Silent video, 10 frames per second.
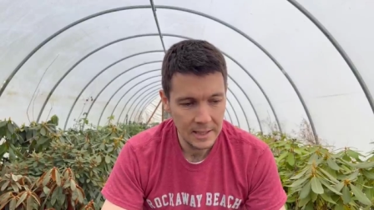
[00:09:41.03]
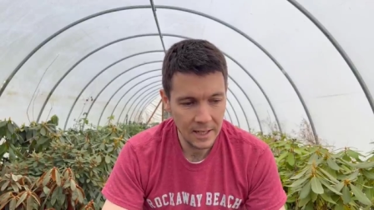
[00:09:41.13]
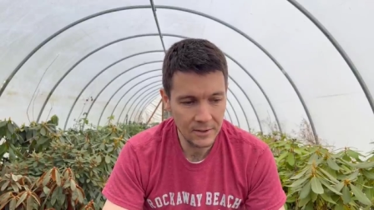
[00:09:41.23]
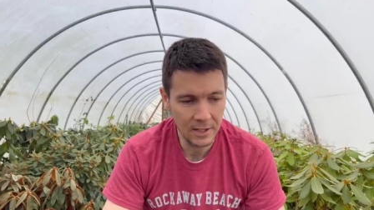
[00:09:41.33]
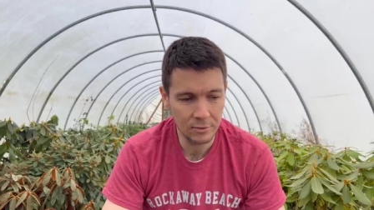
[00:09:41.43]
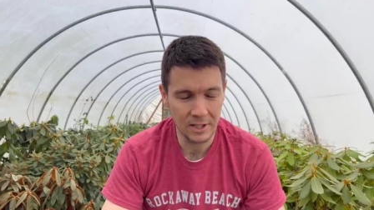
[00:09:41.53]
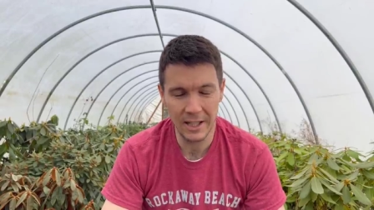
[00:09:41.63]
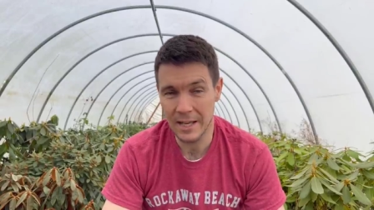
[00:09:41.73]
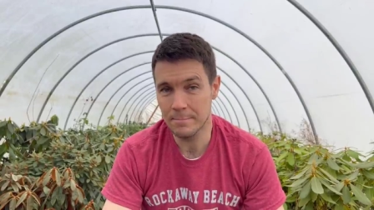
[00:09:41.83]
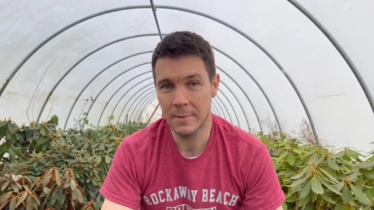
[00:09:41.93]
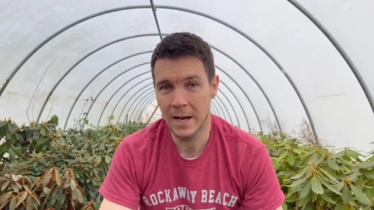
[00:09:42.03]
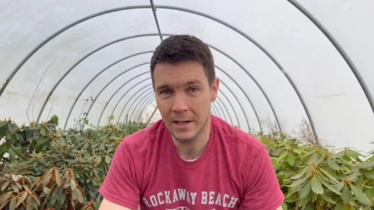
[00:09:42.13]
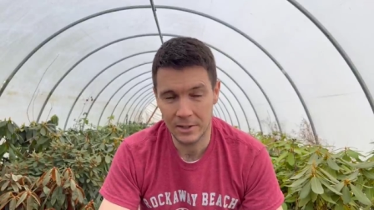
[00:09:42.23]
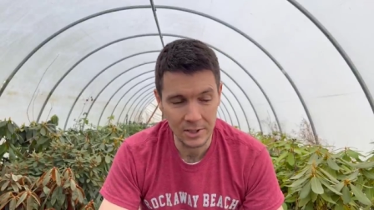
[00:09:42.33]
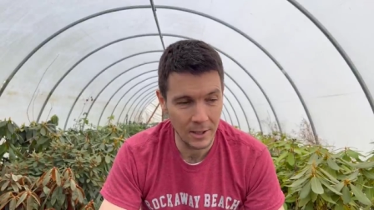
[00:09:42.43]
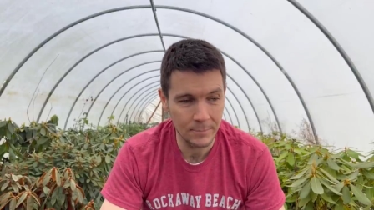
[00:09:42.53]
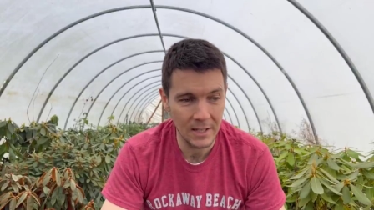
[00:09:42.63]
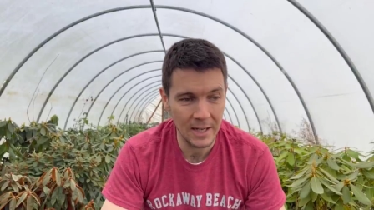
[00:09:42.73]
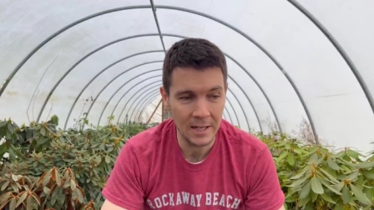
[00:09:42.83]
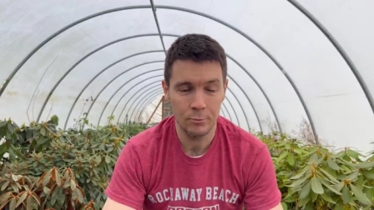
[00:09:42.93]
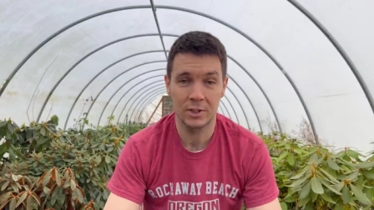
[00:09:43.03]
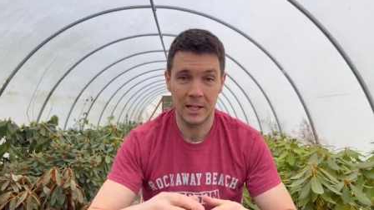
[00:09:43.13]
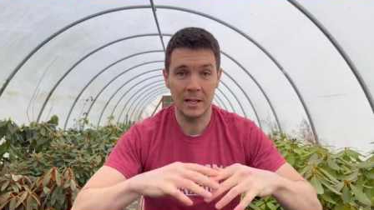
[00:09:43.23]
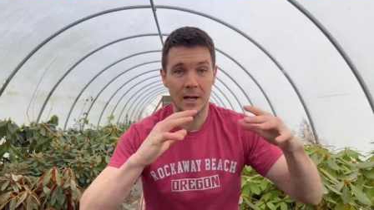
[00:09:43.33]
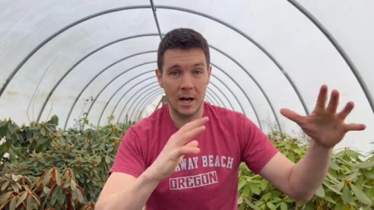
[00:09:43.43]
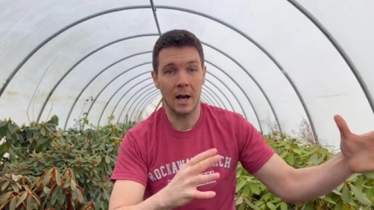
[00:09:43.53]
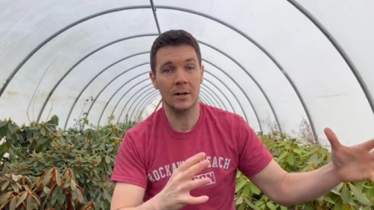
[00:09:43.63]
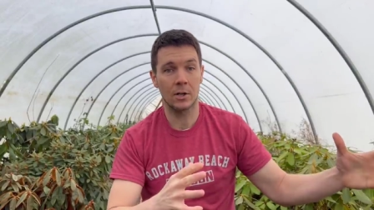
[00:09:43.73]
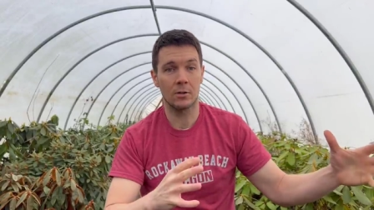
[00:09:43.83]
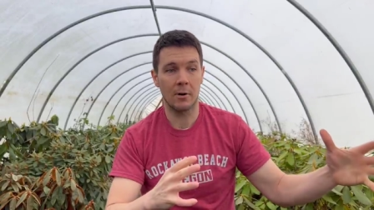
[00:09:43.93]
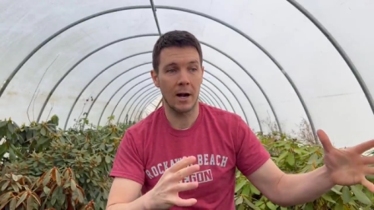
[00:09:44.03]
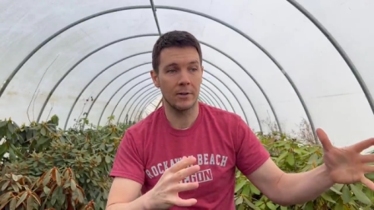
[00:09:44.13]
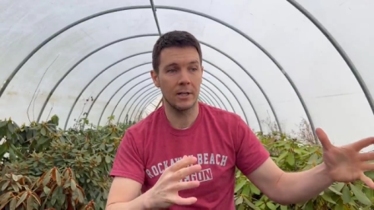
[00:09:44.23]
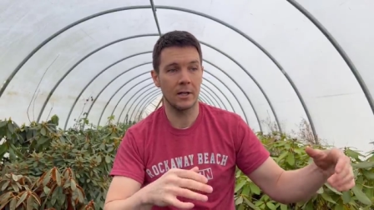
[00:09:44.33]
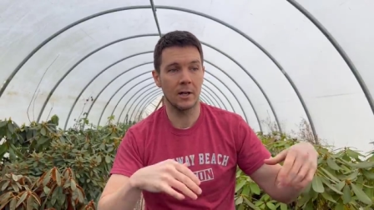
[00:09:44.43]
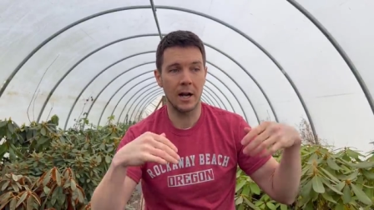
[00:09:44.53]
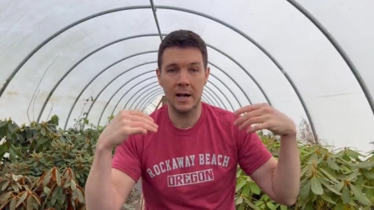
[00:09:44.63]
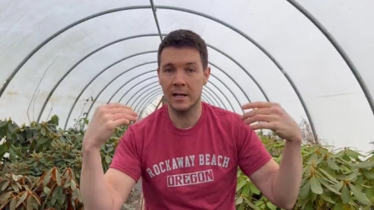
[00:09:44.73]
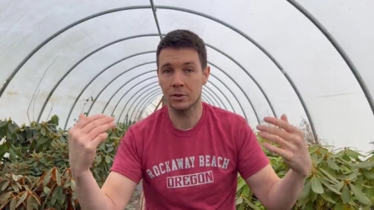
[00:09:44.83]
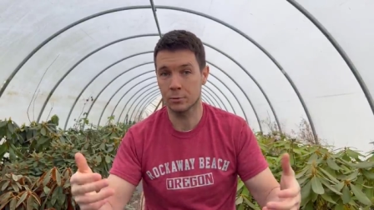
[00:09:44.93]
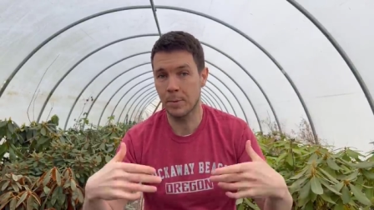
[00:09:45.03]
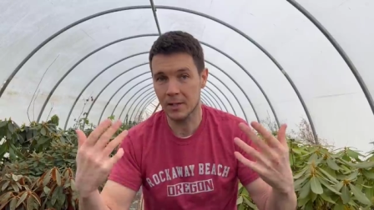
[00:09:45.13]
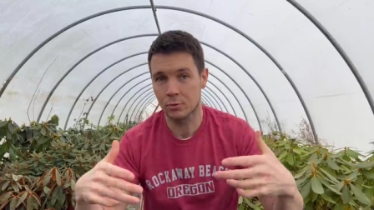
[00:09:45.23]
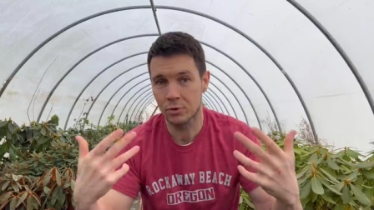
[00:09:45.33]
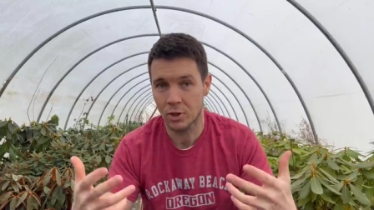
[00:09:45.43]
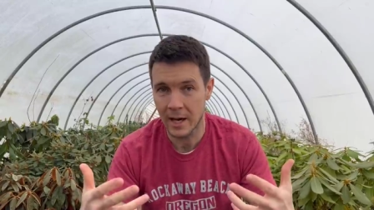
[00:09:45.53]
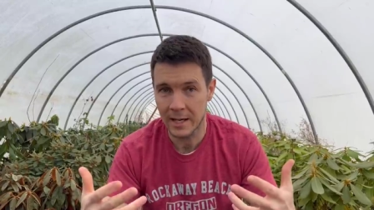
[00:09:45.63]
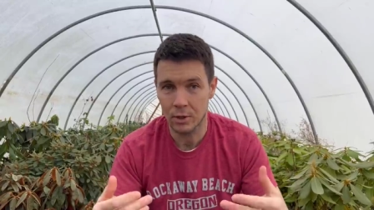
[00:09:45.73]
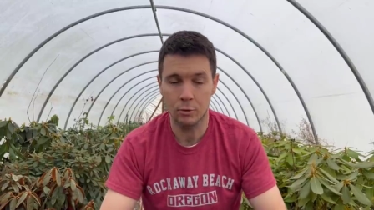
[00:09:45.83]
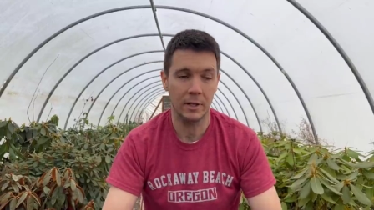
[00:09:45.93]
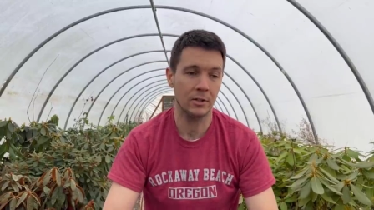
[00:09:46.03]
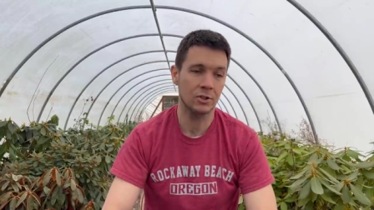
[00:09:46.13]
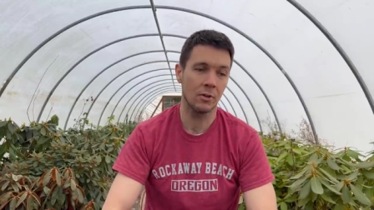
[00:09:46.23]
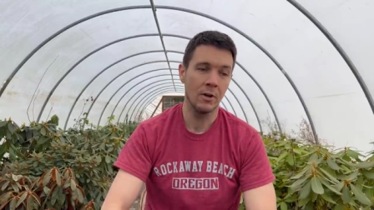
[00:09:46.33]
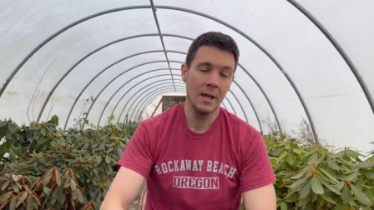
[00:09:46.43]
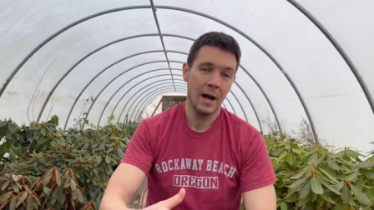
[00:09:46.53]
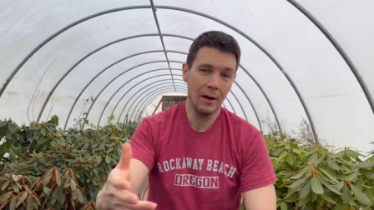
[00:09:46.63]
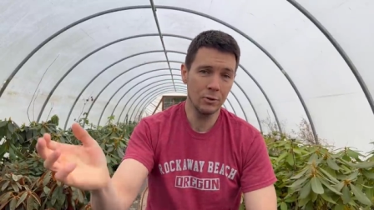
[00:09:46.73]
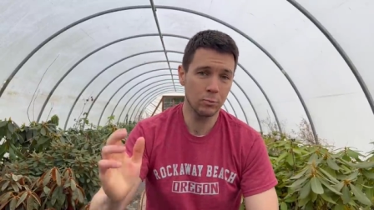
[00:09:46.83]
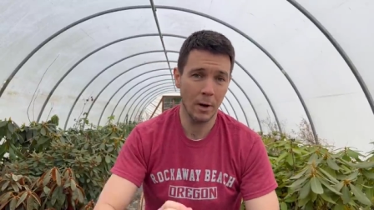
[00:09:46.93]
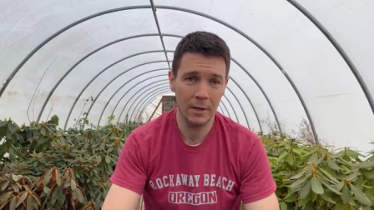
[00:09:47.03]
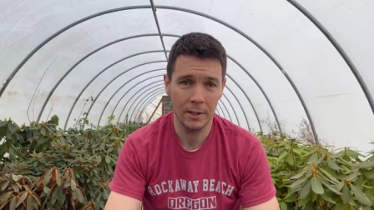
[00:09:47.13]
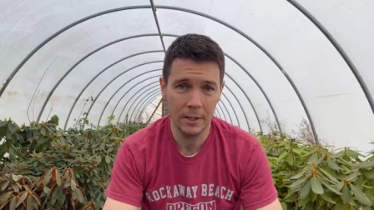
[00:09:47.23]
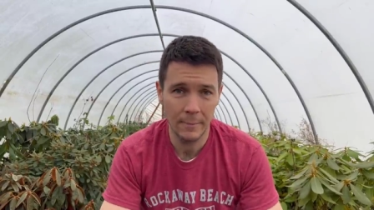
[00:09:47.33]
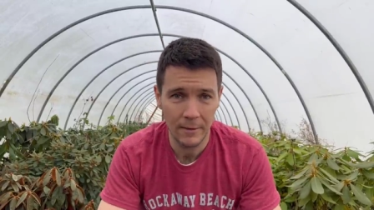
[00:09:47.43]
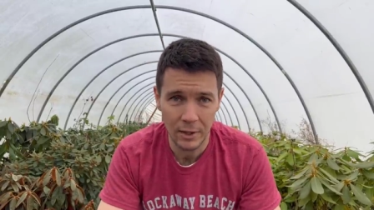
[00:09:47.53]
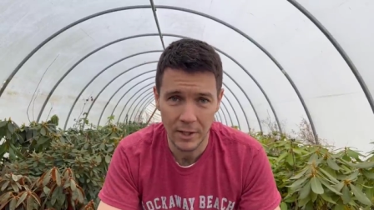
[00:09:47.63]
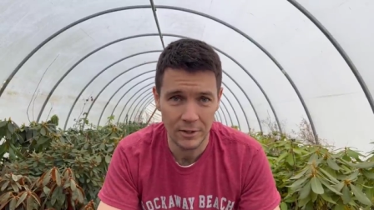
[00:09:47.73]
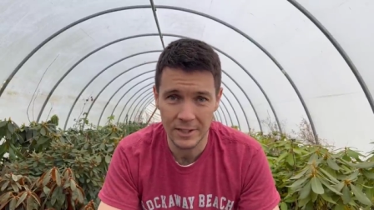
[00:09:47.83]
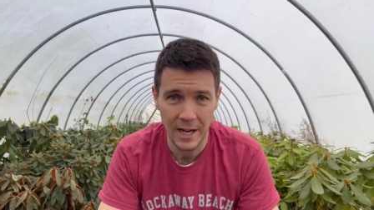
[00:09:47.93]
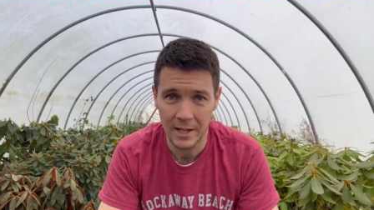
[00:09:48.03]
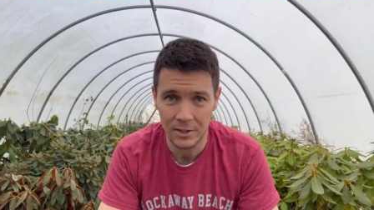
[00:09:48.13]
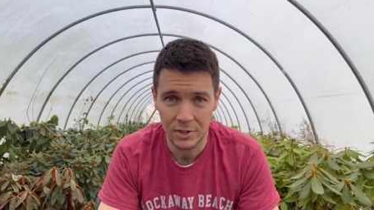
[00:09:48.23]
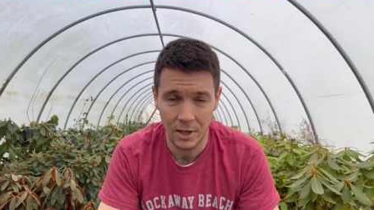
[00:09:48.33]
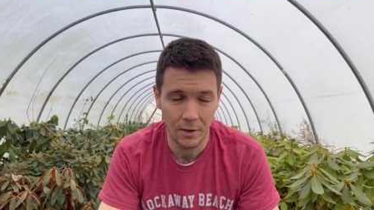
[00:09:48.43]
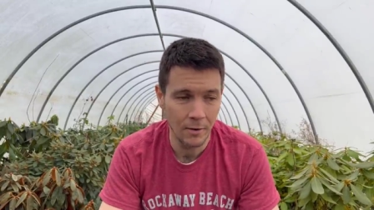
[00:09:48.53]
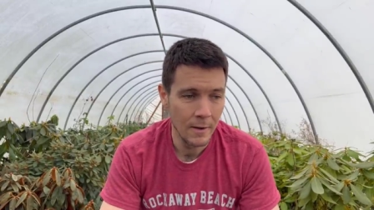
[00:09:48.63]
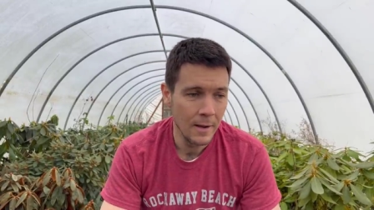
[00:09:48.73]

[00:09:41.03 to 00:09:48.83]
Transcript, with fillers: I think it was late May or something, and it was getting hotter around here and those pots were drying out quicker. So I was watering them every other day or so.